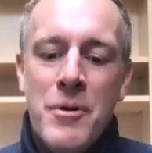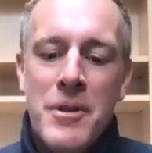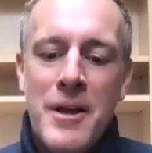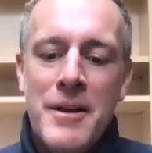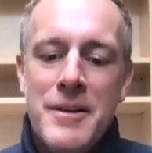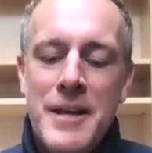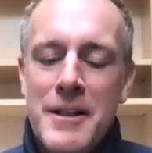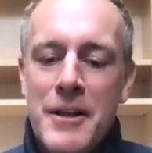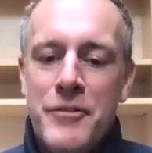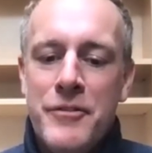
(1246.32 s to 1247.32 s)
Well,
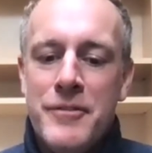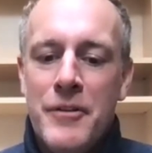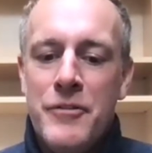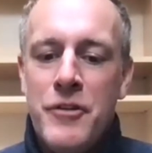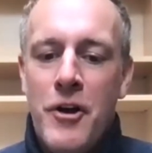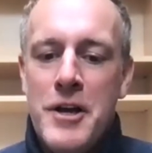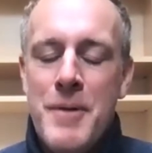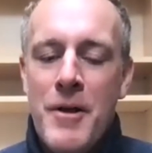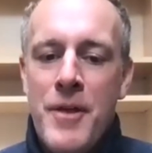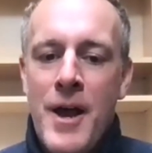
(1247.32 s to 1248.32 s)
yeah, let's talk
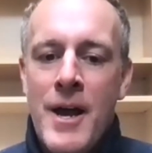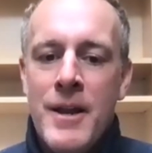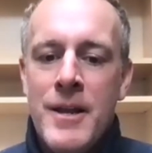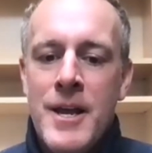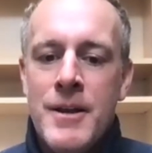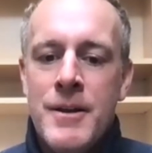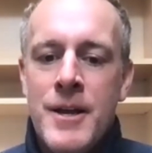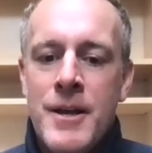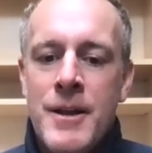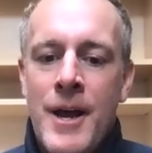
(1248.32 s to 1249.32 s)
about that
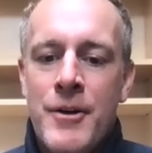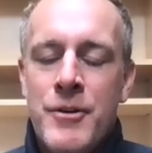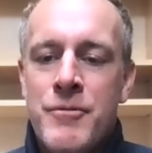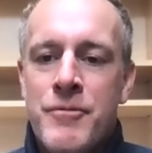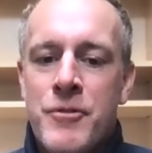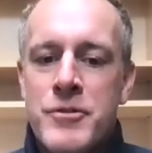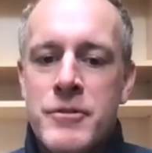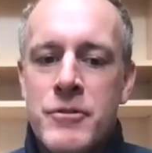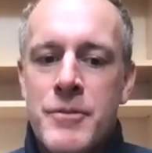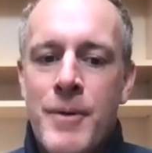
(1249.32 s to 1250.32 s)
and how you
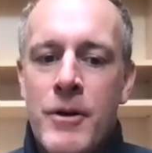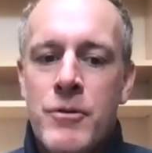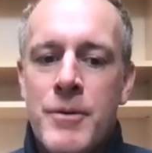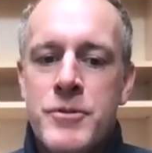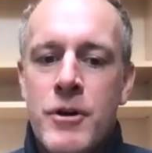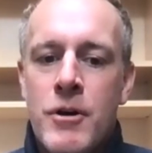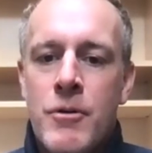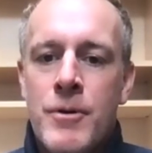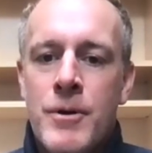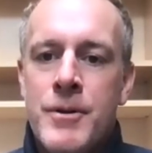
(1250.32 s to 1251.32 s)
first learned about
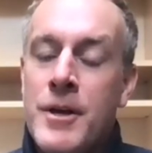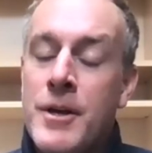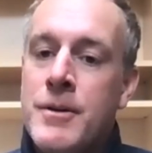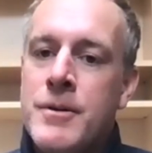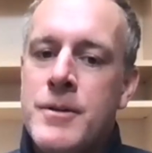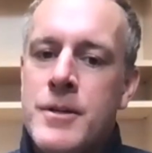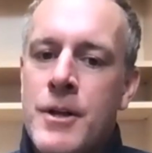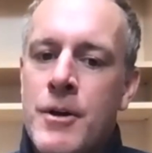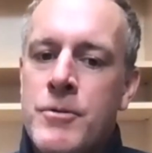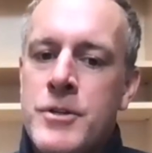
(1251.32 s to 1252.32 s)
crypto and
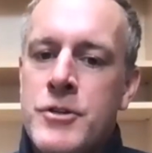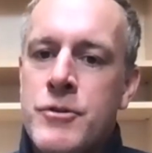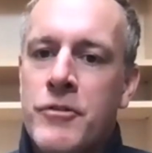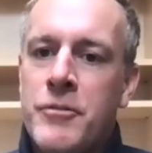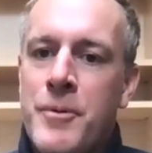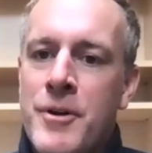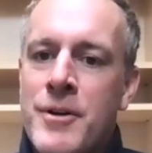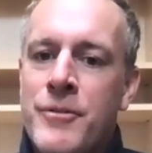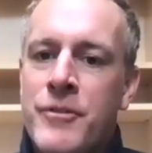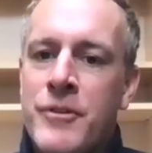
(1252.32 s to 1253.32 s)
you know, did your
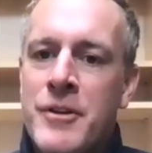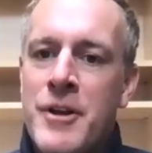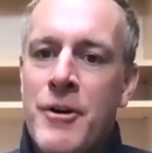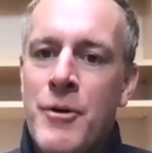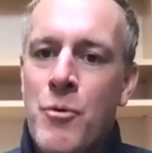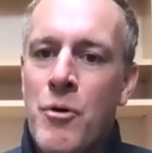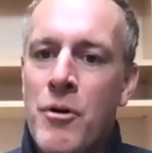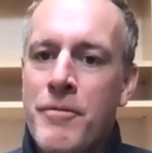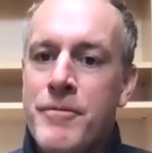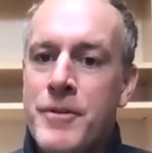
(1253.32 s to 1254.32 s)
experience in Canary
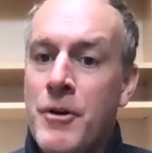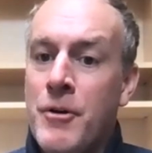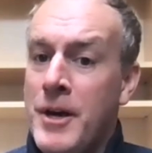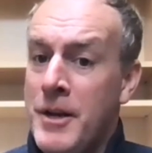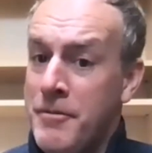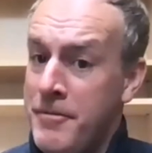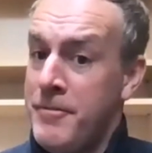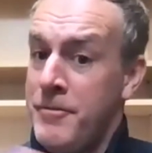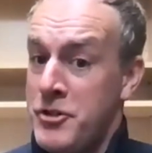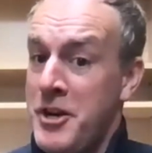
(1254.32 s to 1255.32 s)
Wharf, you know, kind of
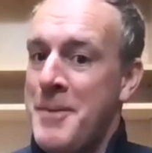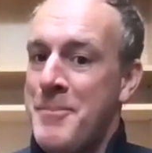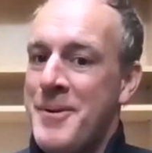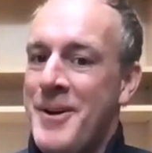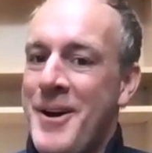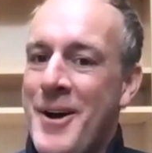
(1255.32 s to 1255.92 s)
shape